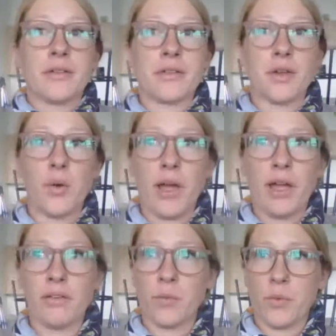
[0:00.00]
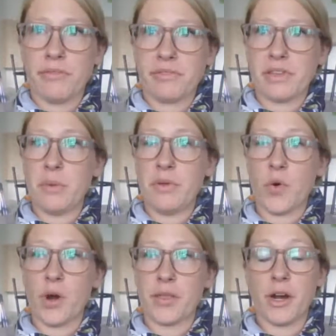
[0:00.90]
so I we've said
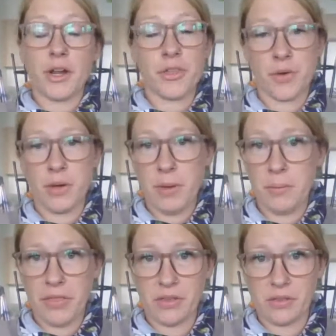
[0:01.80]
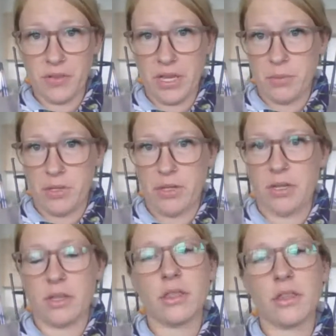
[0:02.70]
before there are three main methods of hand
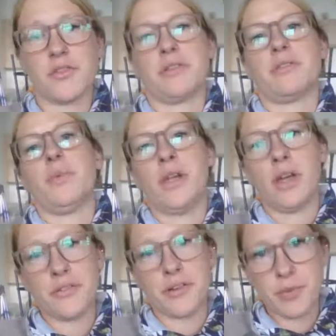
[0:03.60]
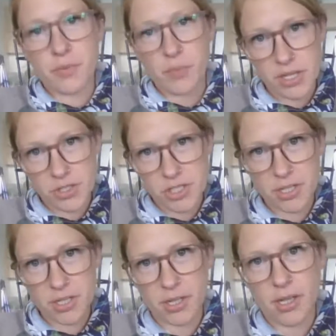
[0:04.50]
building. The first one we covered was
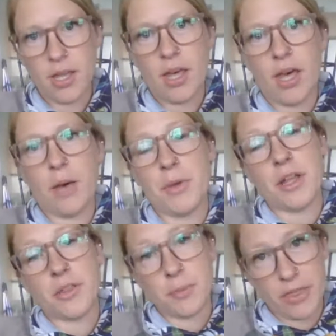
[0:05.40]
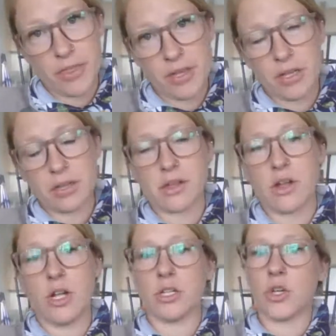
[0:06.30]
pinching. Um, another method is
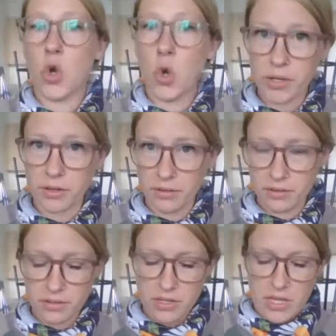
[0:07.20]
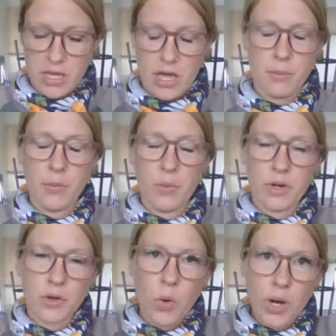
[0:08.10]
called coils. Um, and what
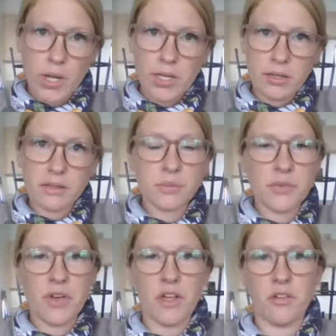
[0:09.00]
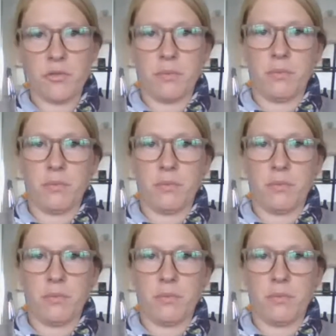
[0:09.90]
a coil is, we've all